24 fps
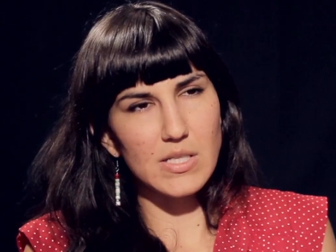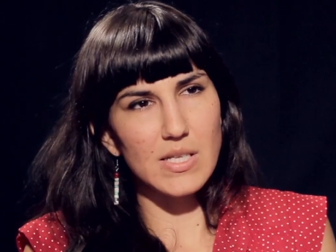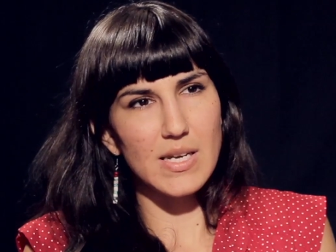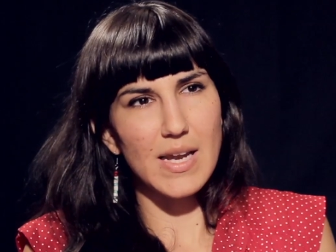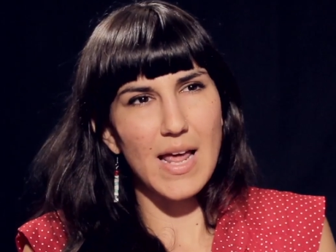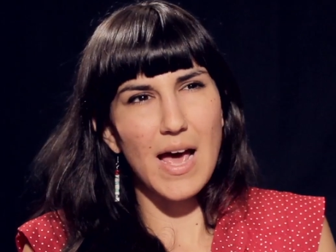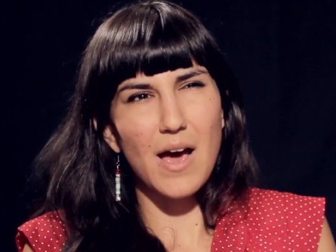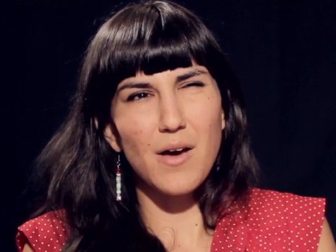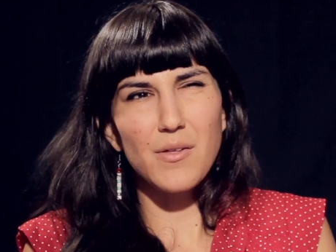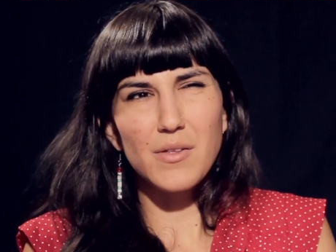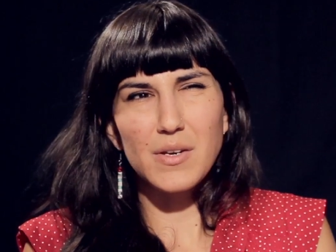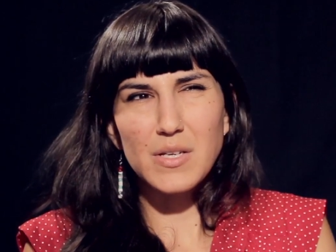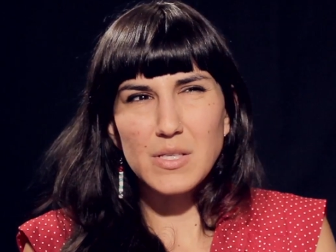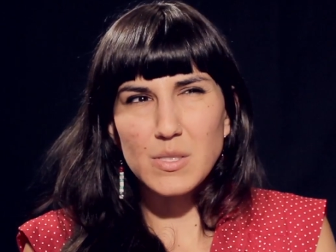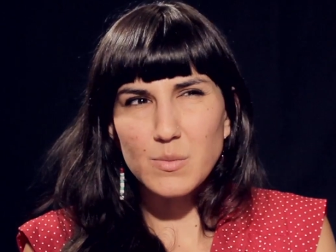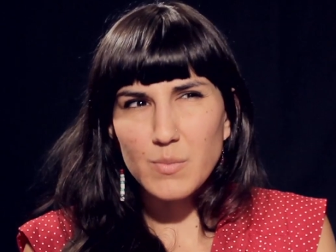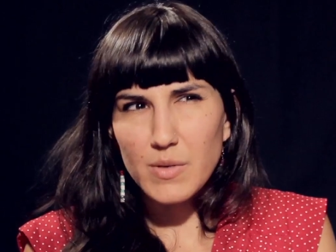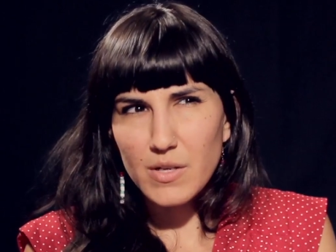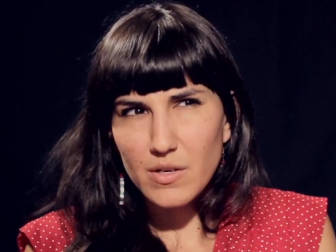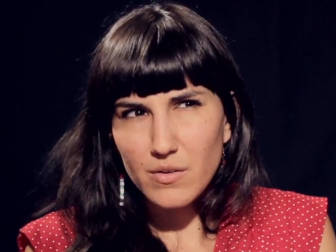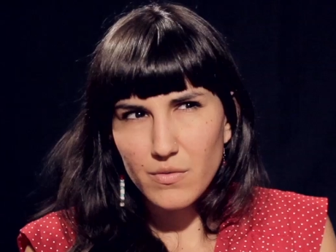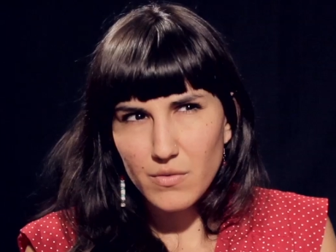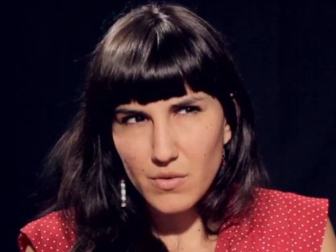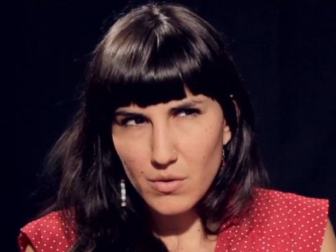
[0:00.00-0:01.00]
And now that it's
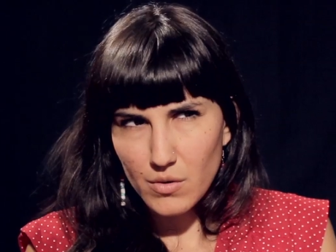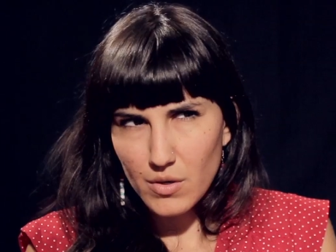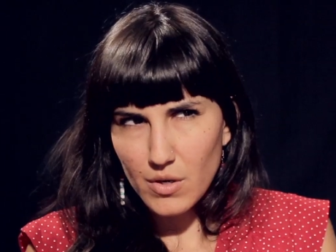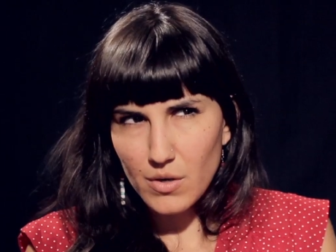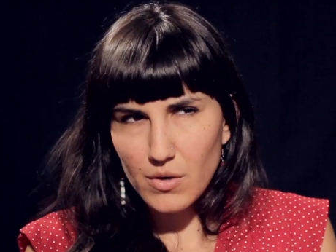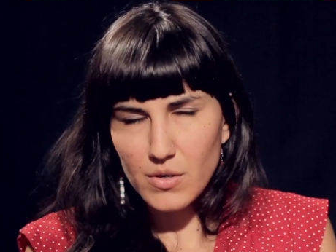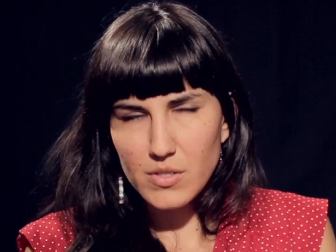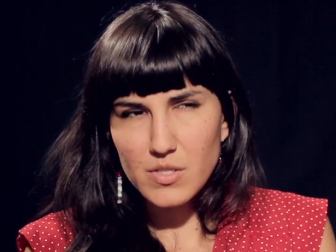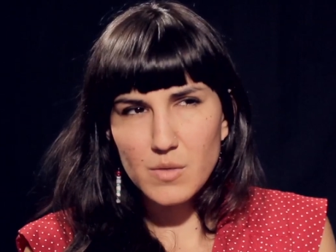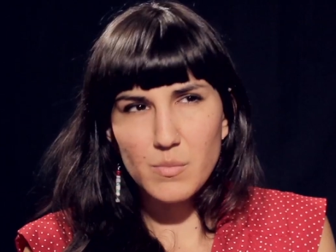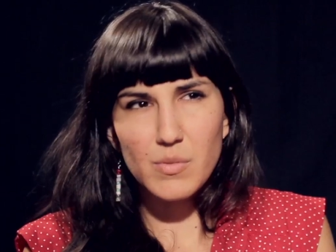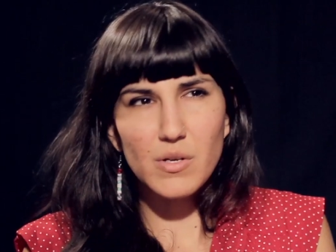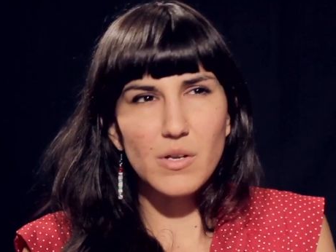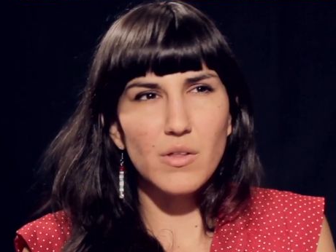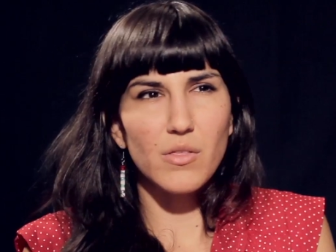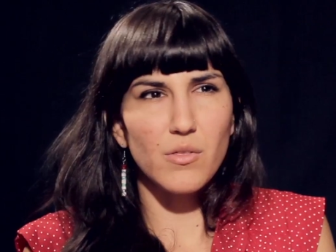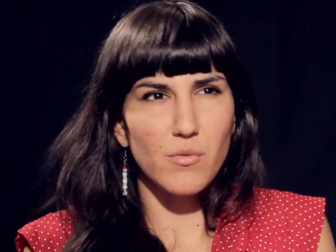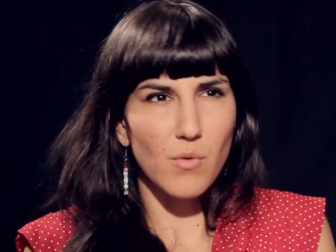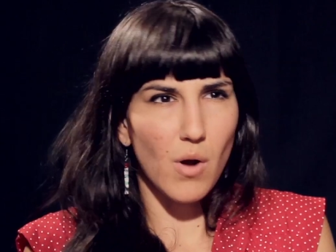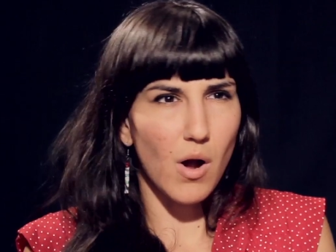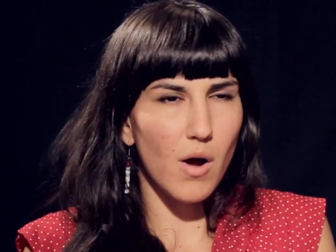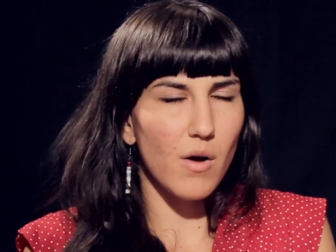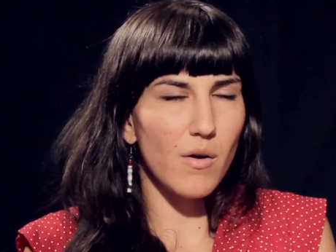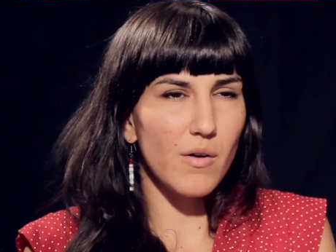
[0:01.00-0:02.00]
been a few years, I've been at
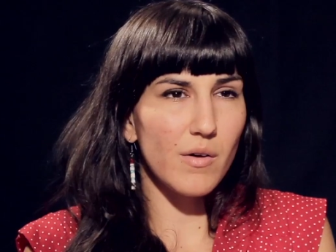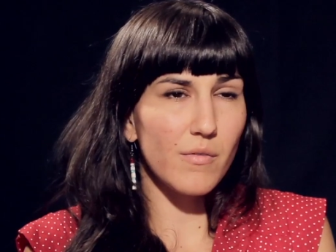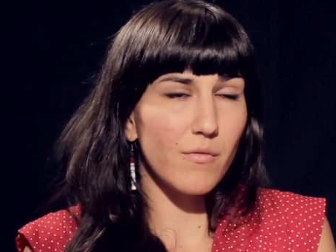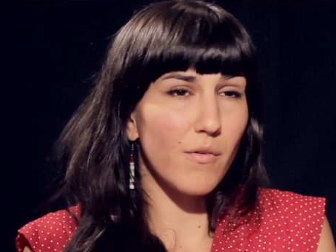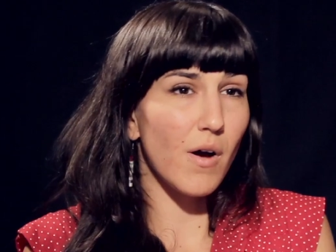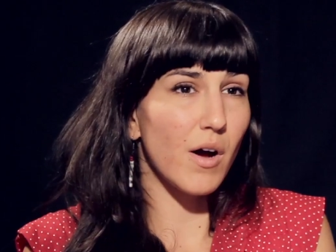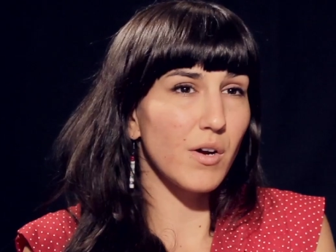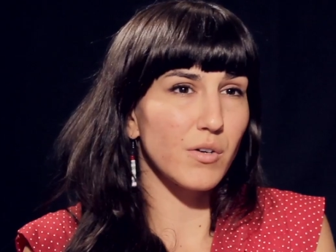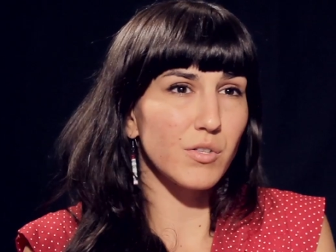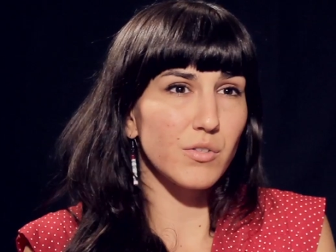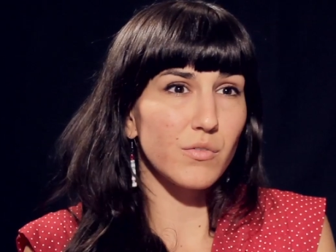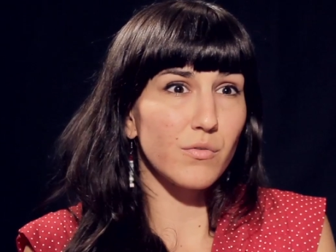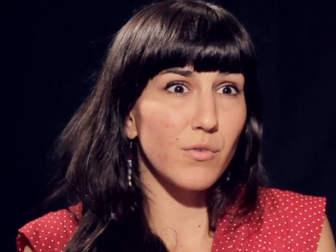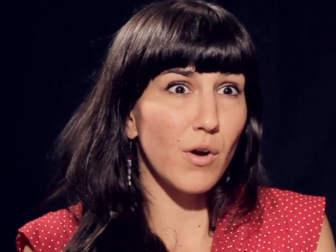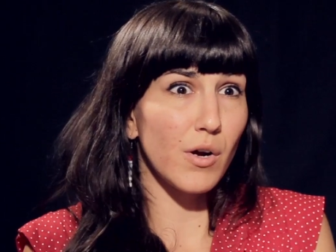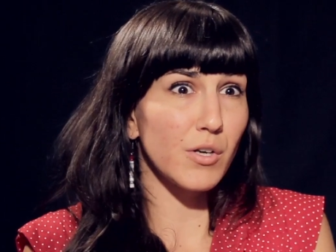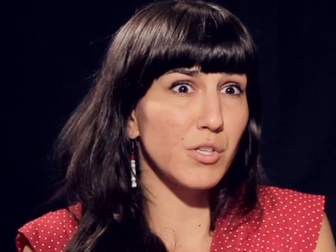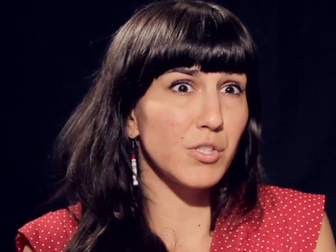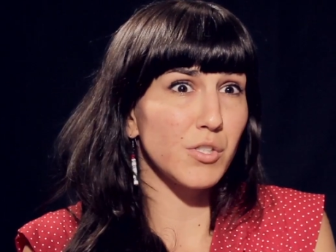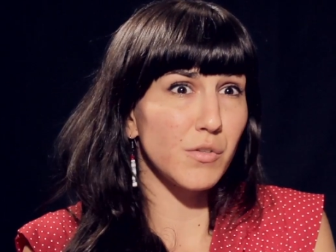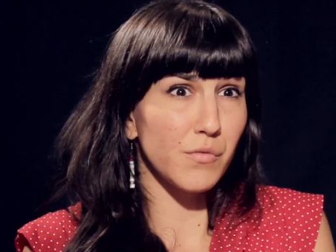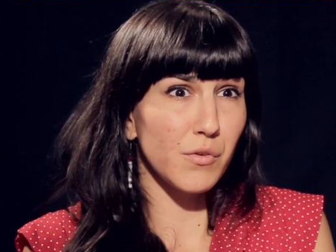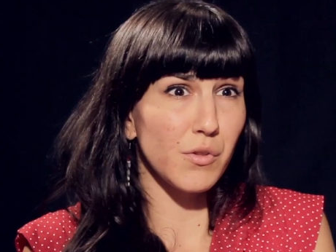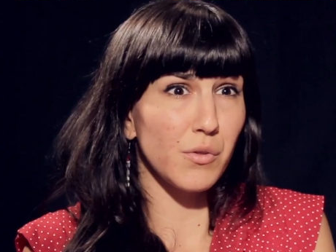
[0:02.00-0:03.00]
Frog, Frog
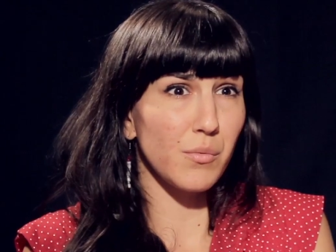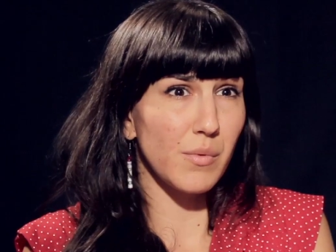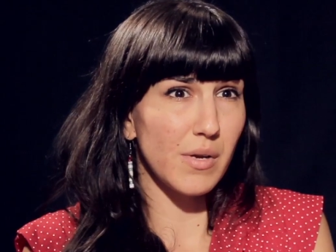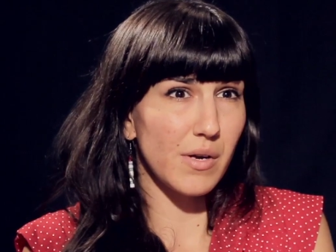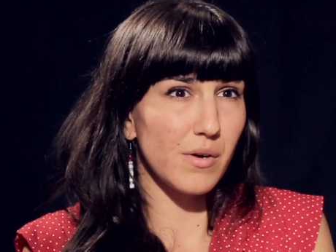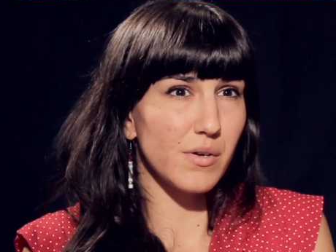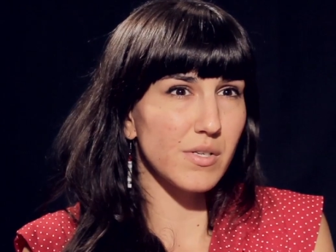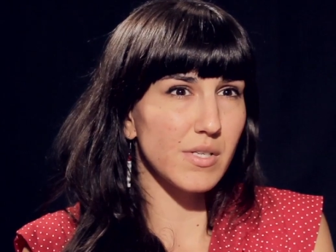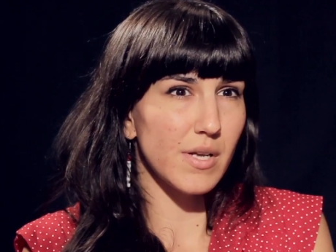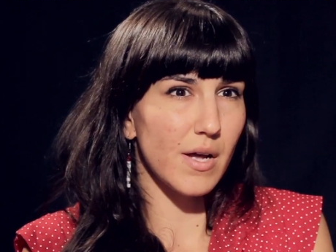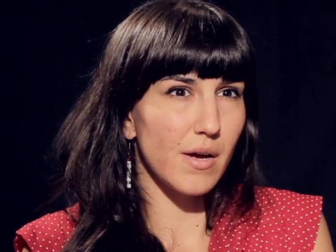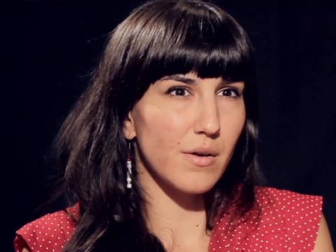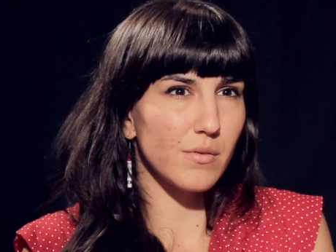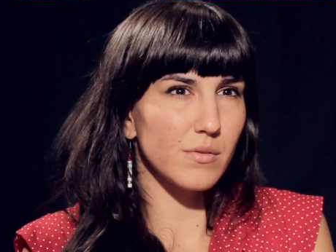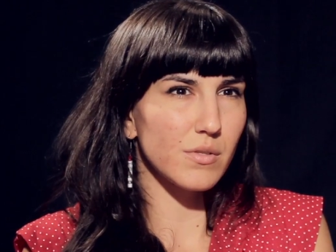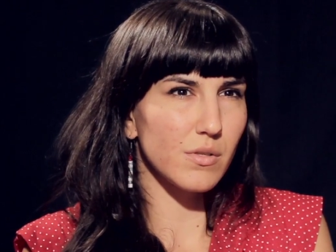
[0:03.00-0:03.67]
just over three years now,